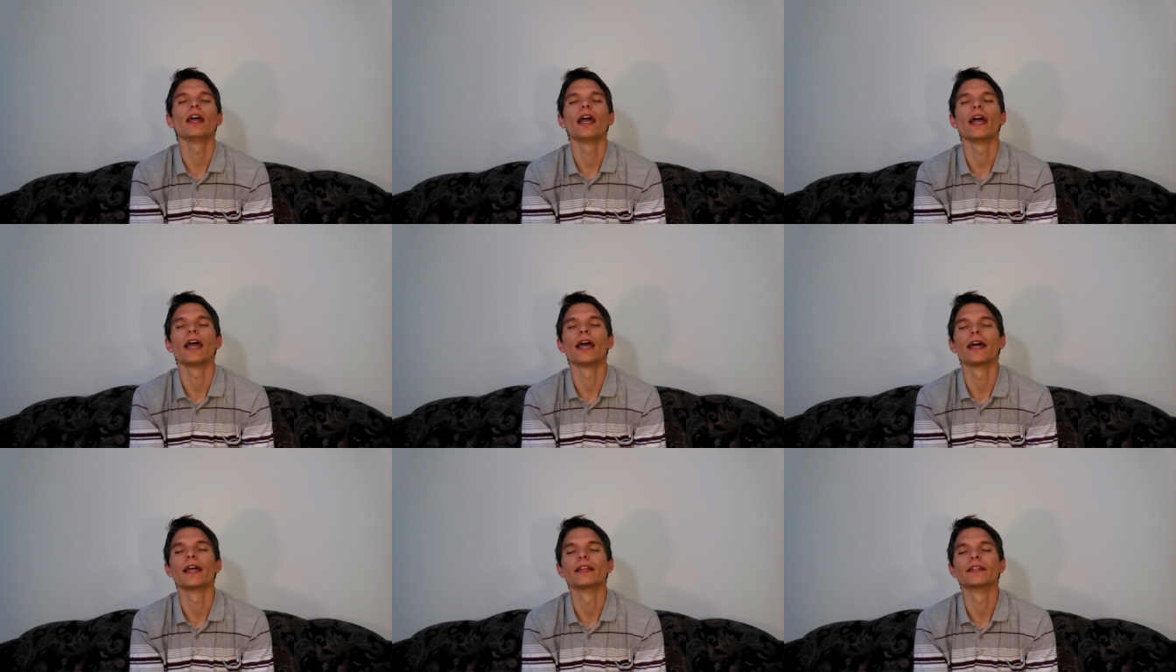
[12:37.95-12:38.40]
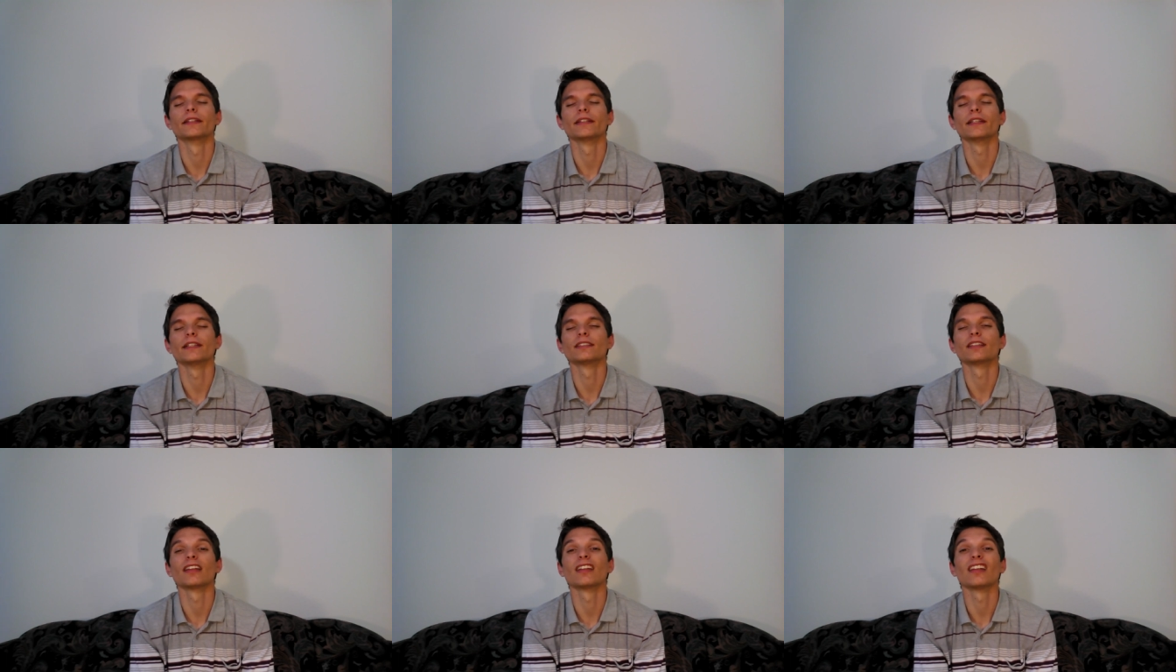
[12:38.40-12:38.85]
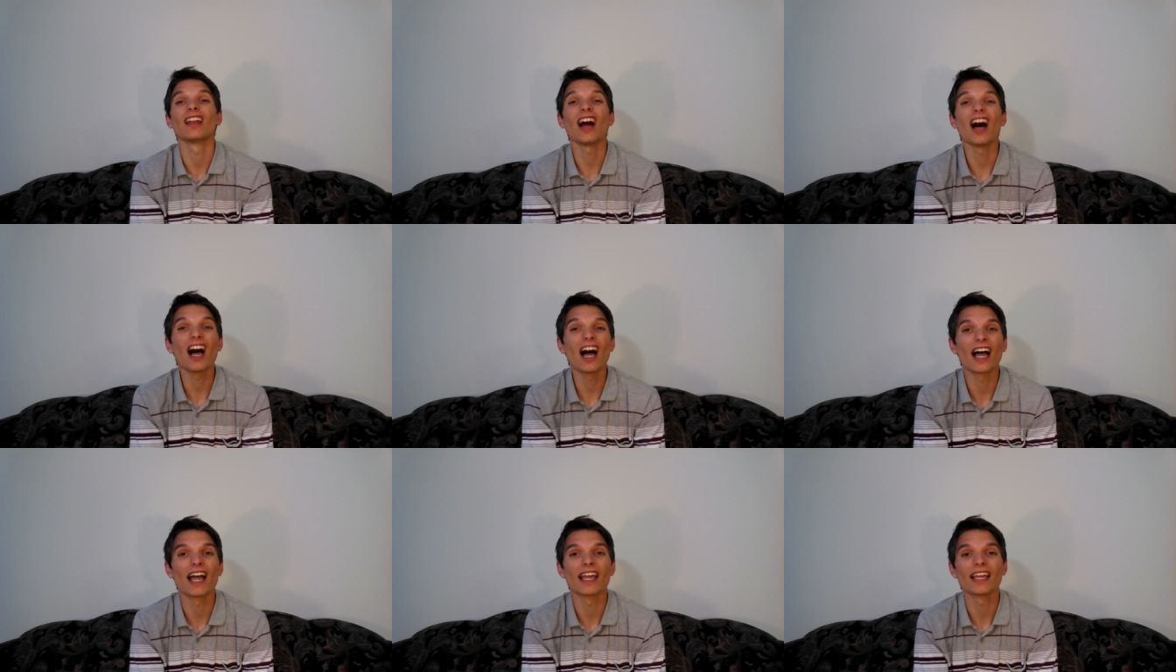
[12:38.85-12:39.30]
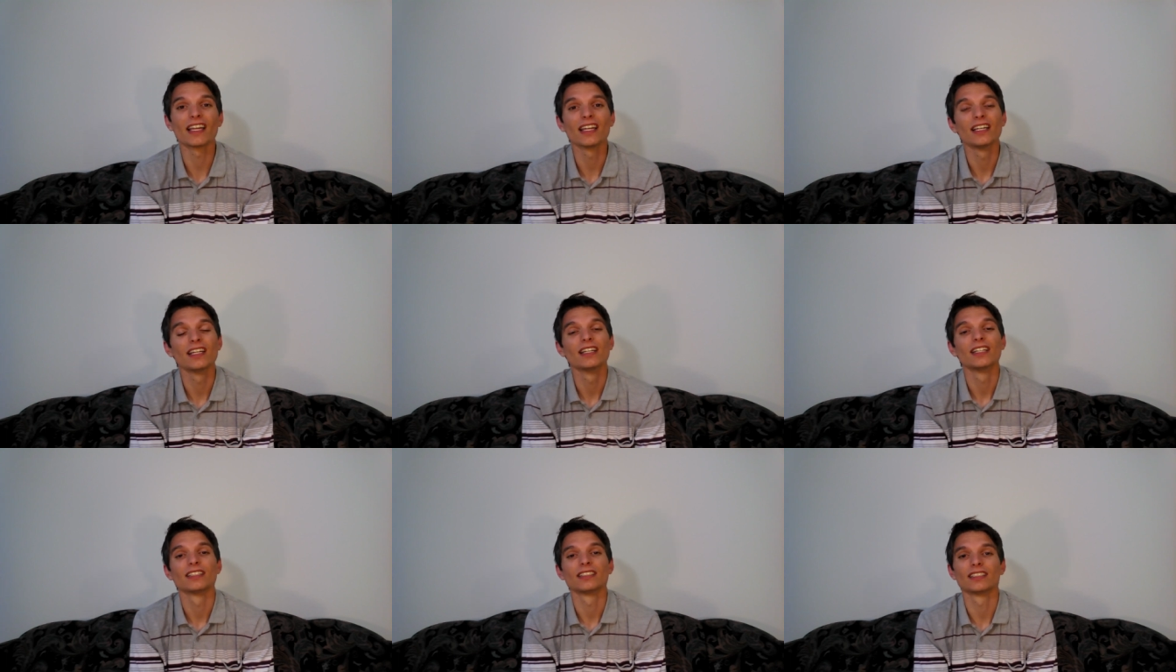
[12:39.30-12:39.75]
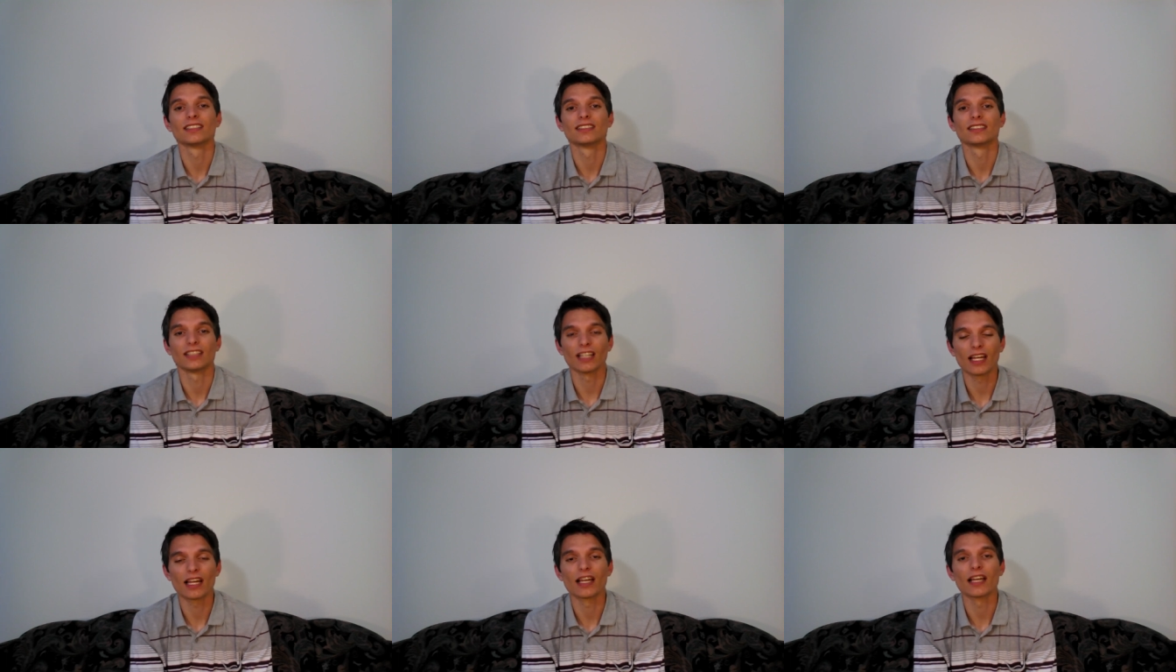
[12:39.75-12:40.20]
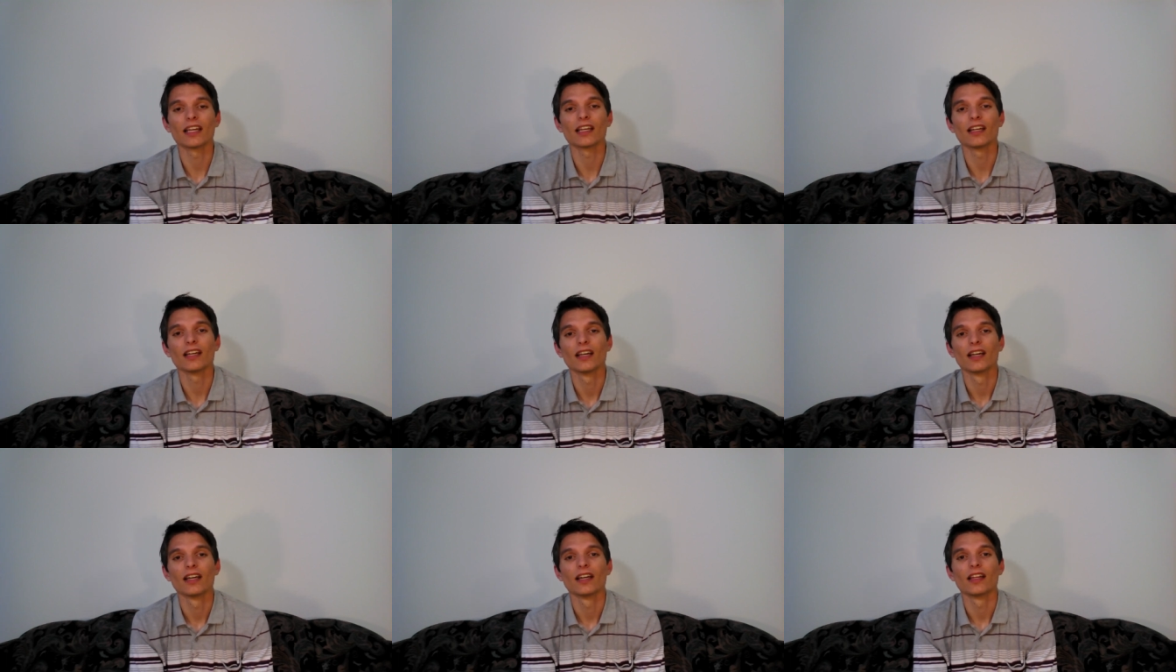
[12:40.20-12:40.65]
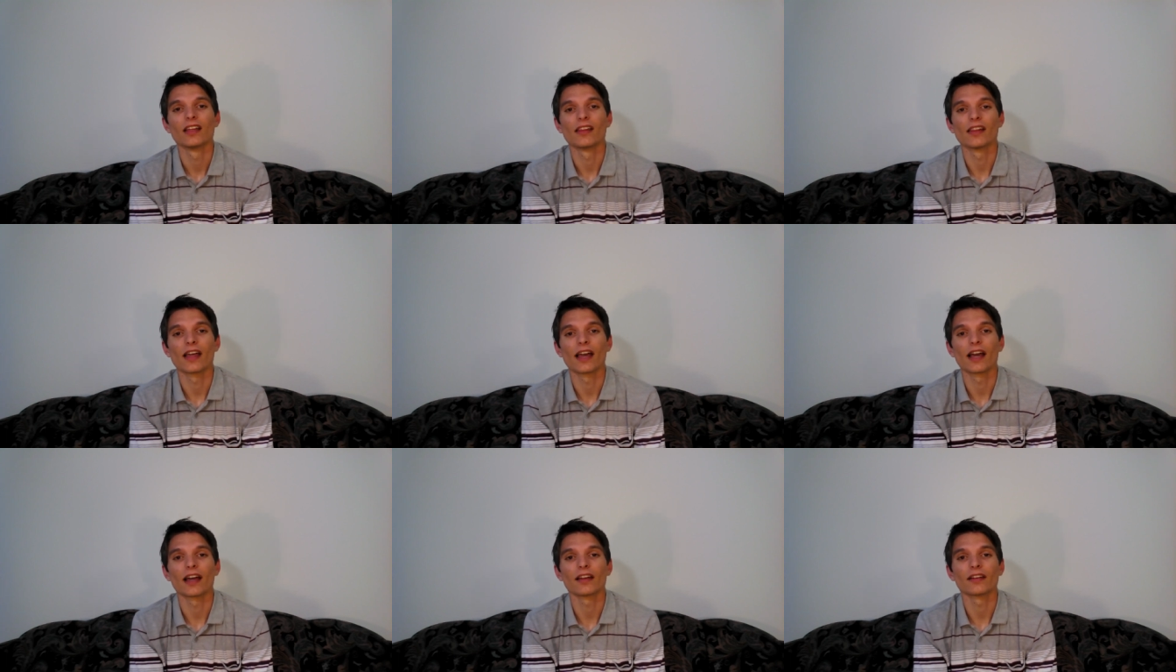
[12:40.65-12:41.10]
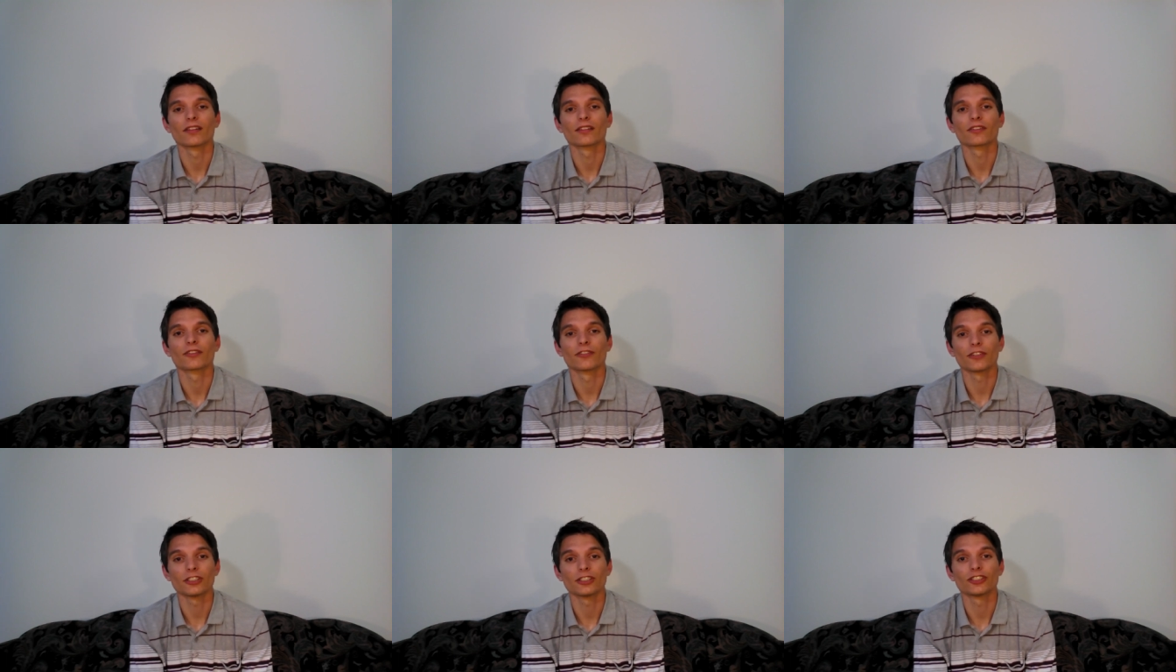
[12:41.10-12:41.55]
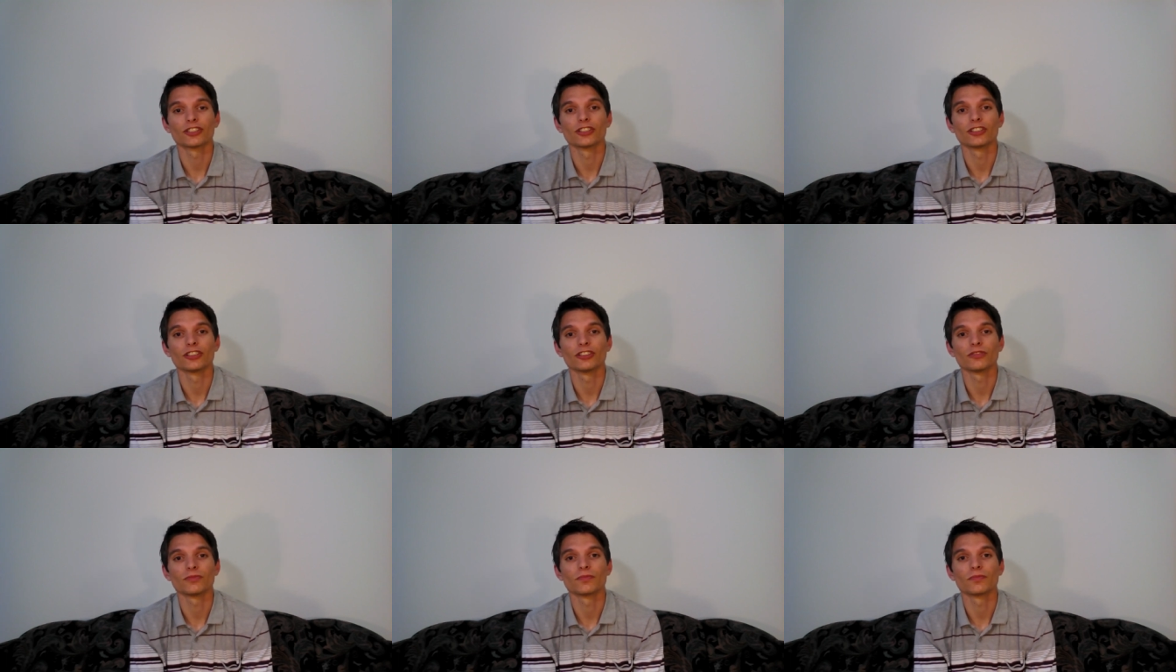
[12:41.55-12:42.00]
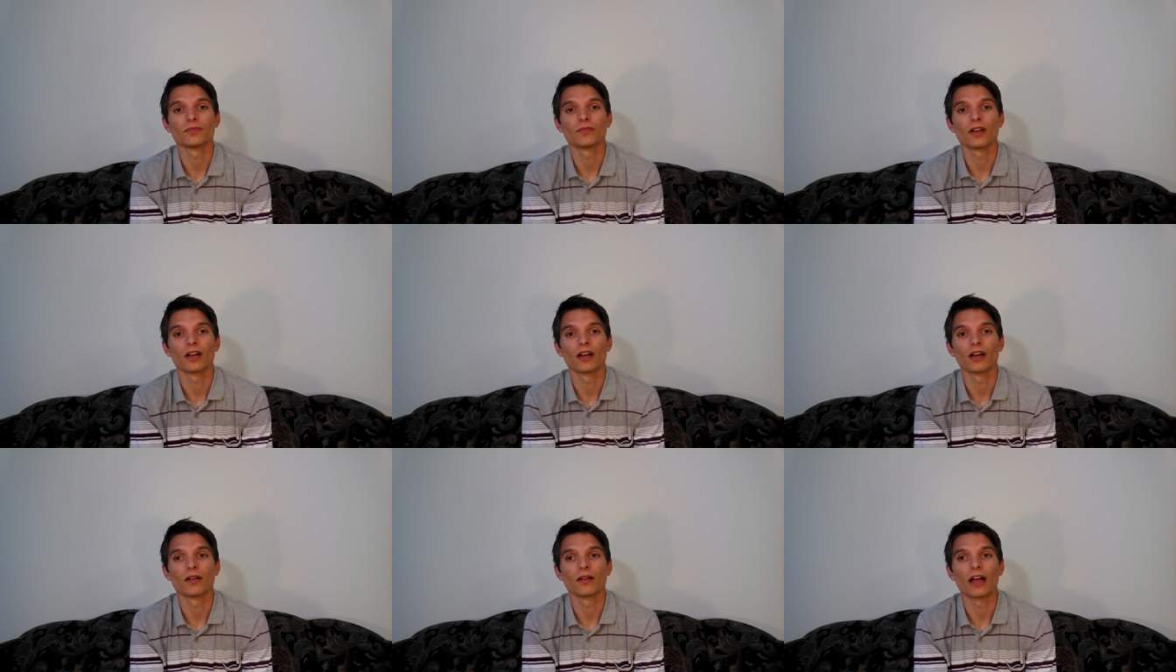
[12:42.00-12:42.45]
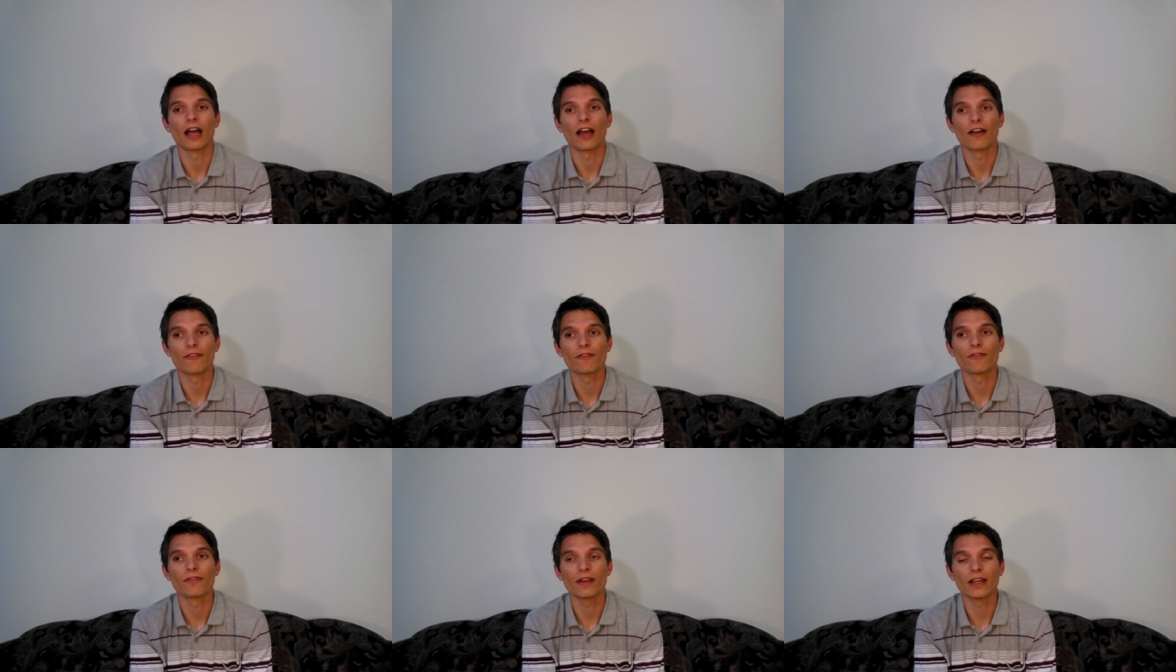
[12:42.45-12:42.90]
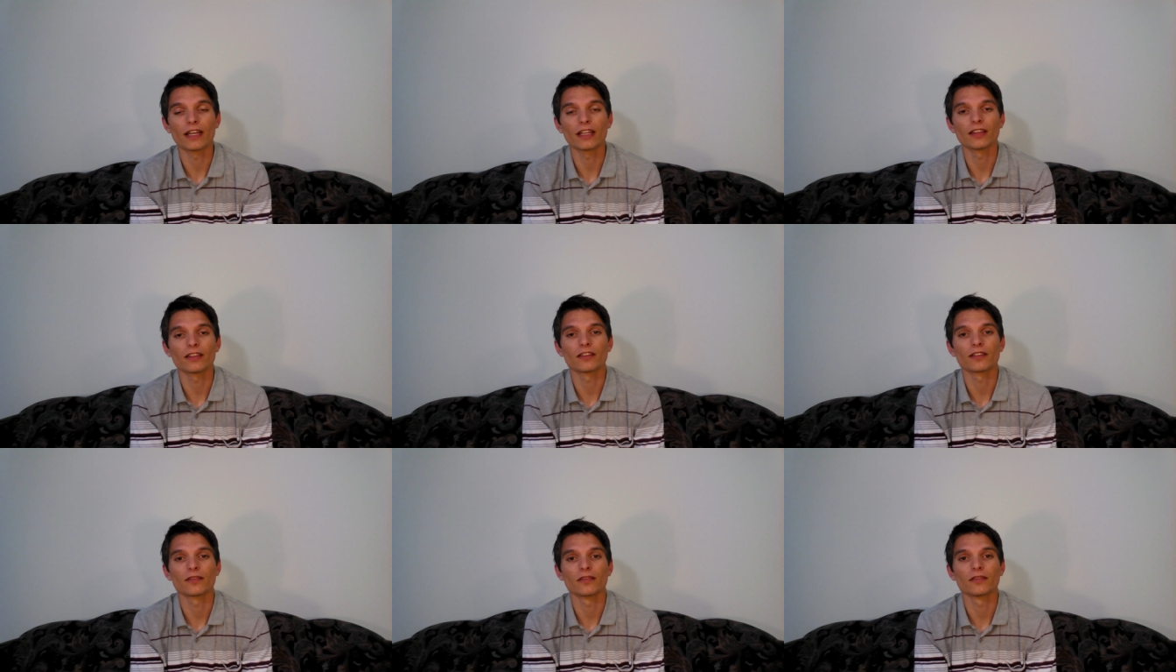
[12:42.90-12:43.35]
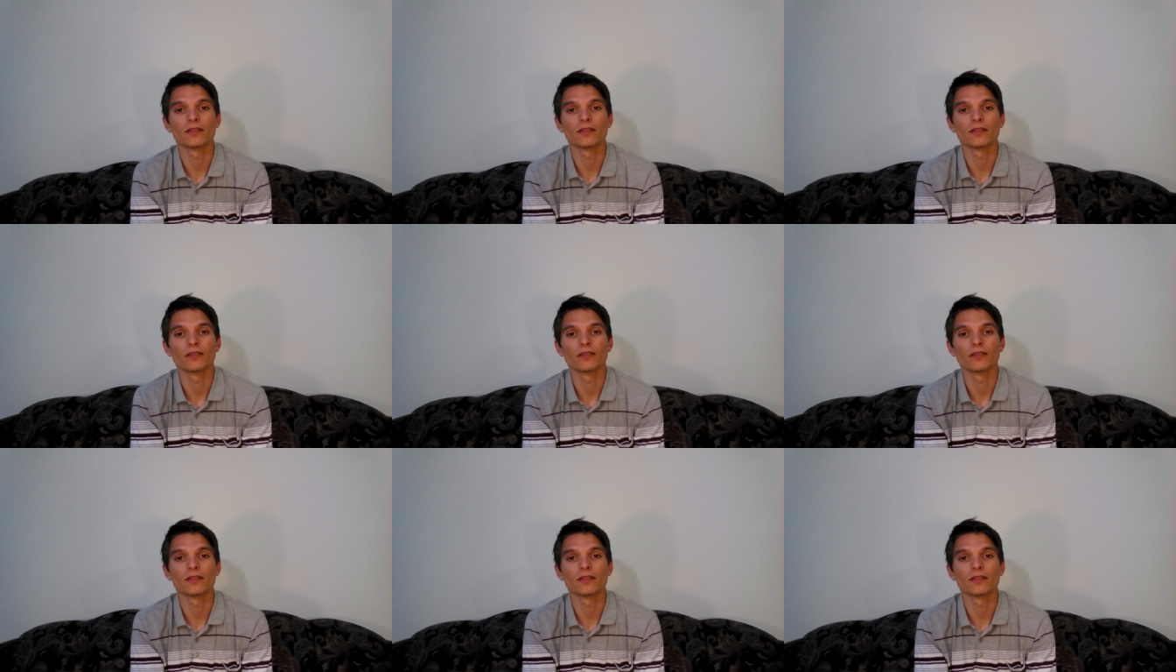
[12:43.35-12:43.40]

and is a lie to say that Christians have faith,